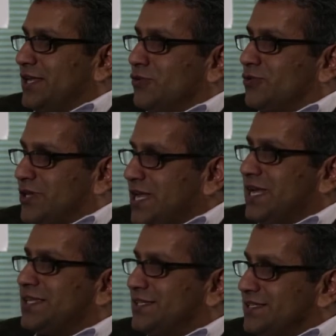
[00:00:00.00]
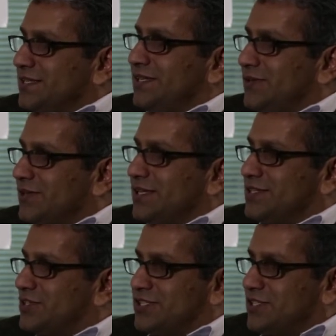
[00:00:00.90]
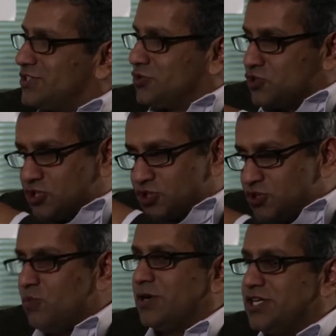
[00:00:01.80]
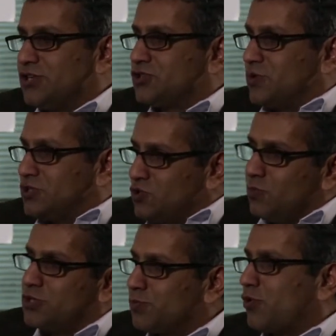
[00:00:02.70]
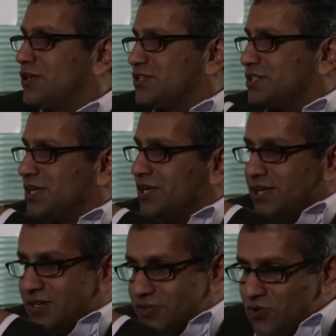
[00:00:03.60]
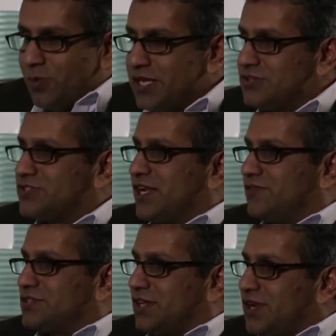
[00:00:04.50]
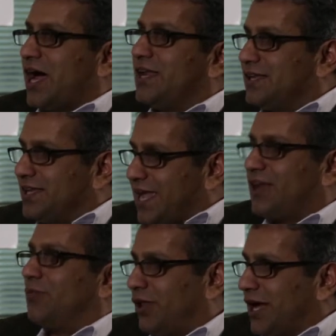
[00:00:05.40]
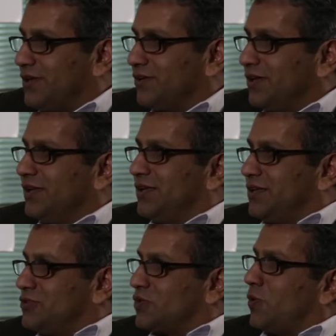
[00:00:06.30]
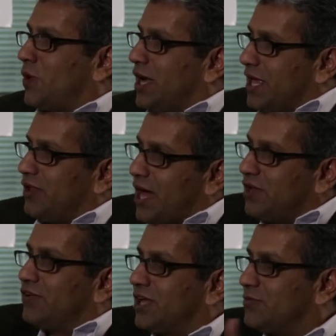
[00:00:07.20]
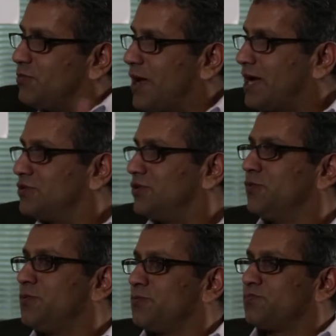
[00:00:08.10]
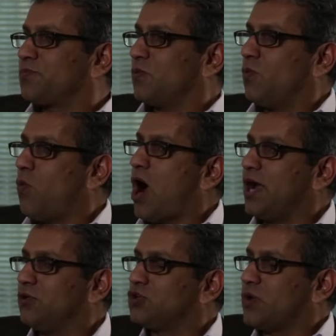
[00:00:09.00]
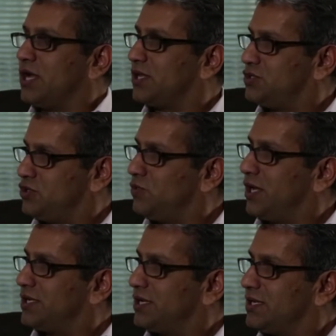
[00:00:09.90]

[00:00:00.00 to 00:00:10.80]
You can't. It's just there's just too much history, too much process, too many incentives to not cannibalize. So a lot of it comes back to why you're trying to do it.